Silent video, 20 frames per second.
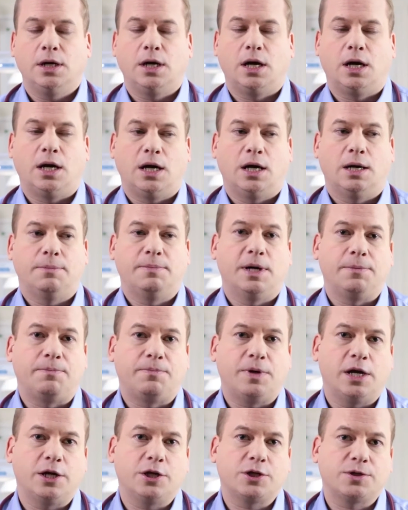but
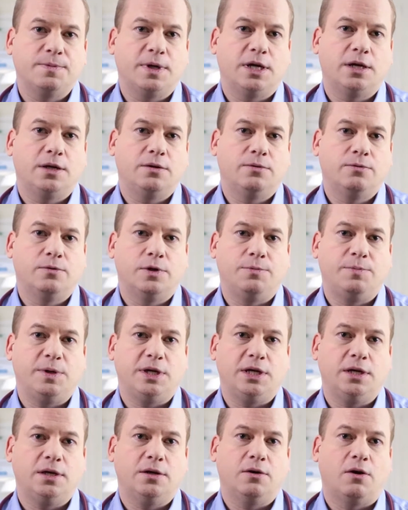punishment would
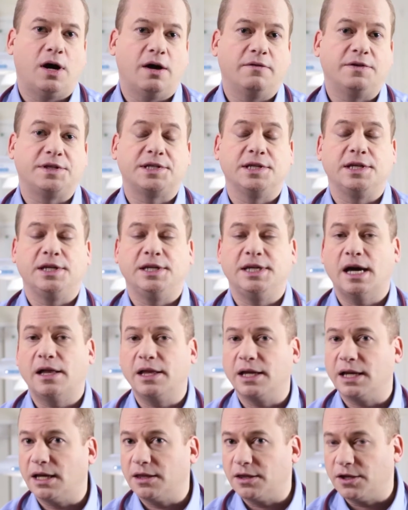be obviously
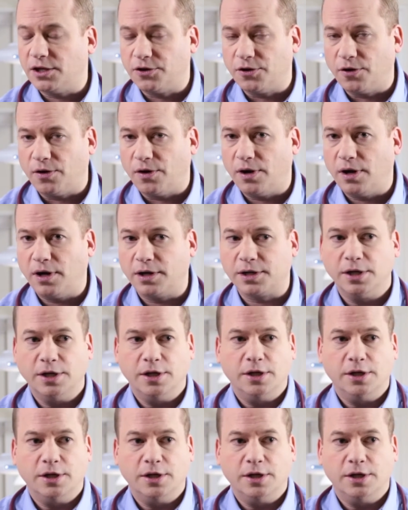yelling at the dog,